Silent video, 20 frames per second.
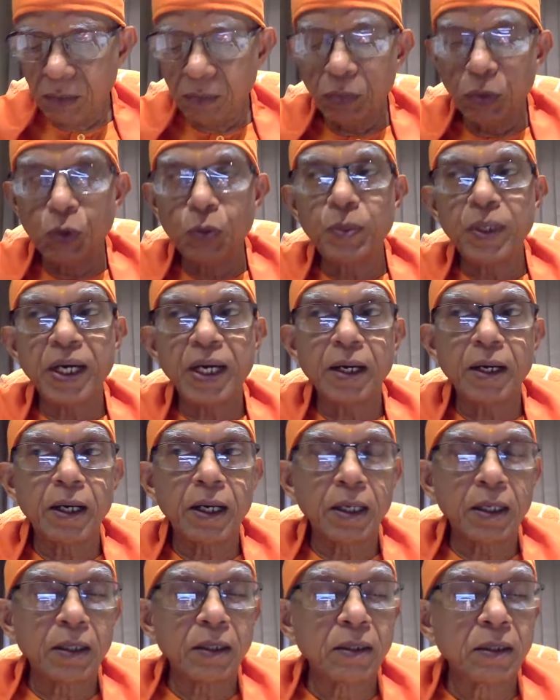
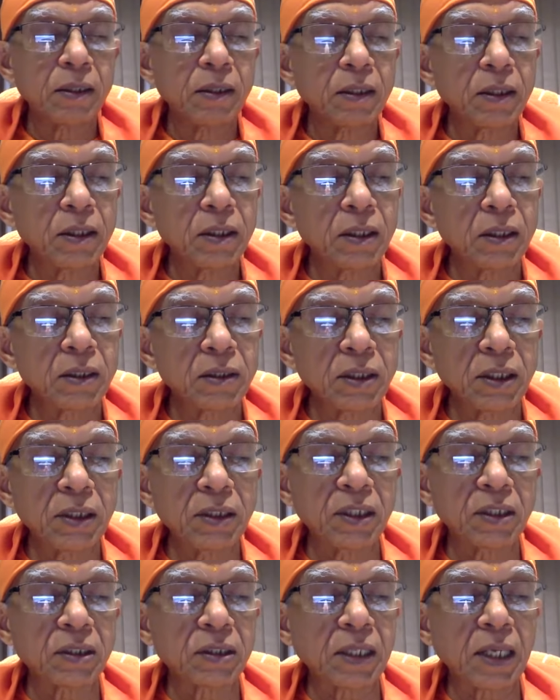bhumaya. See
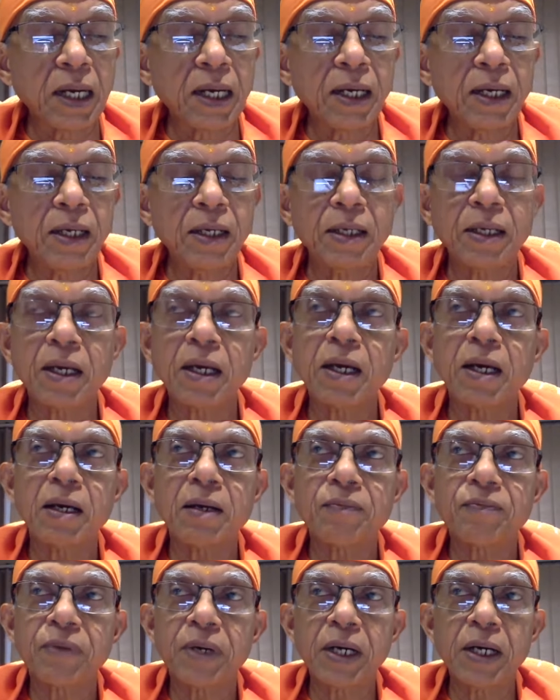the sky,
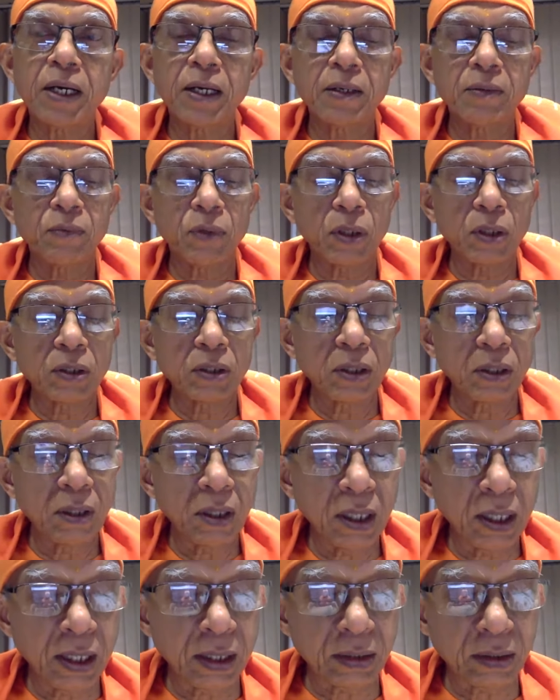air, fire,
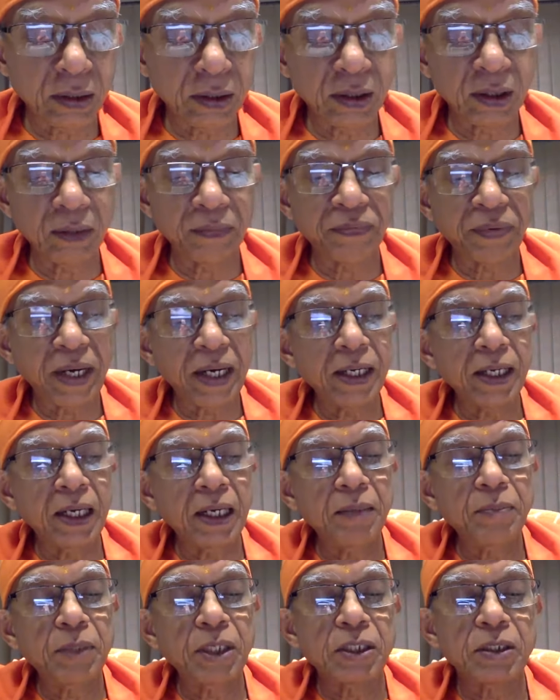water, earth, the five
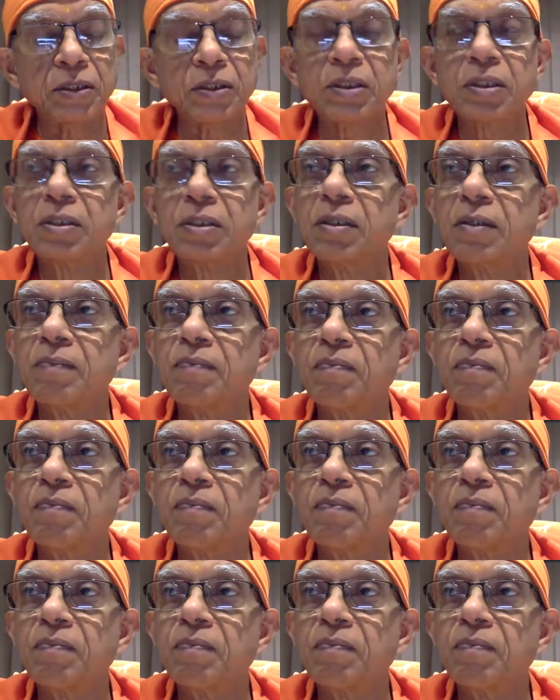elements.